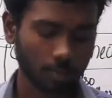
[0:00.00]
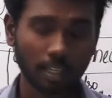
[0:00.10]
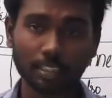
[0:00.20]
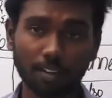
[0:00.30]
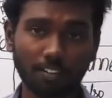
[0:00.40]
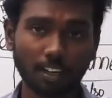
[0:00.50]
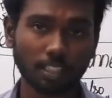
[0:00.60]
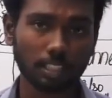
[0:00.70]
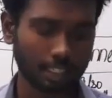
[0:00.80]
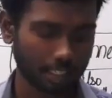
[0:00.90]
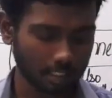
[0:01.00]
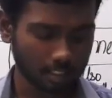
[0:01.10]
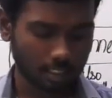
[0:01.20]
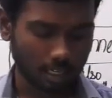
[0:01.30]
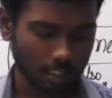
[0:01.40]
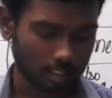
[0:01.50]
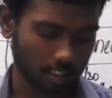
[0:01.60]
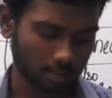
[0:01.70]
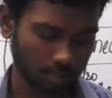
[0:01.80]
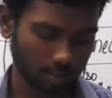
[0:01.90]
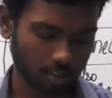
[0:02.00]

The first sentence, caste comes.